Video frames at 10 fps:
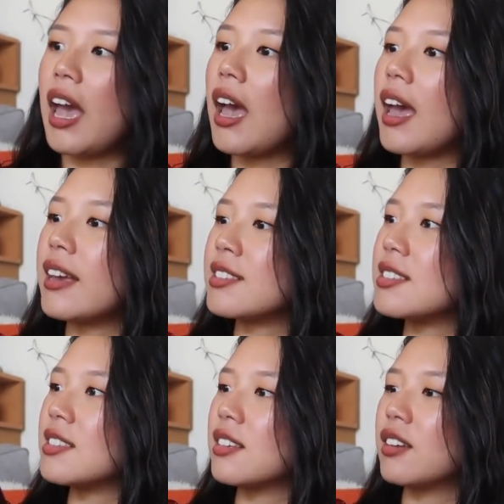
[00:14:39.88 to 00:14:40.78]

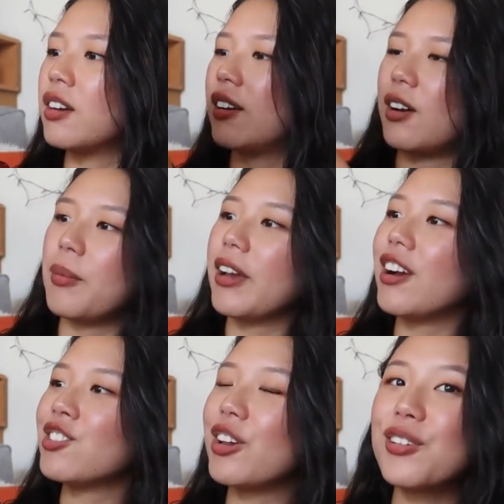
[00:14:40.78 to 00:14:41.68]
yes! Oh my
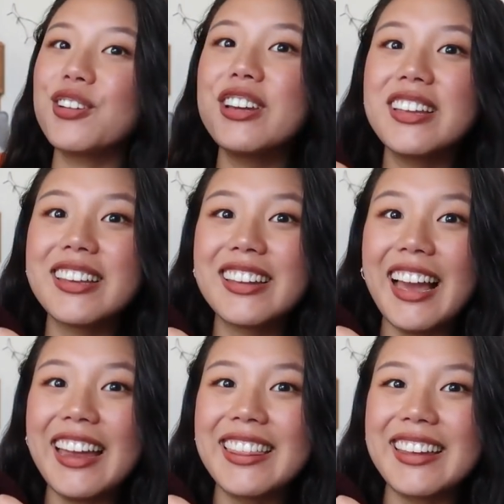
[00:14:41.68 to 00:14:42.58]
gosh, I really
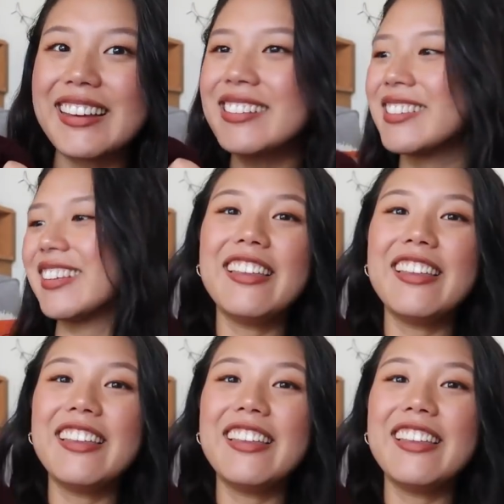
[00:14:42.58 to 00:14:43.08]
like this.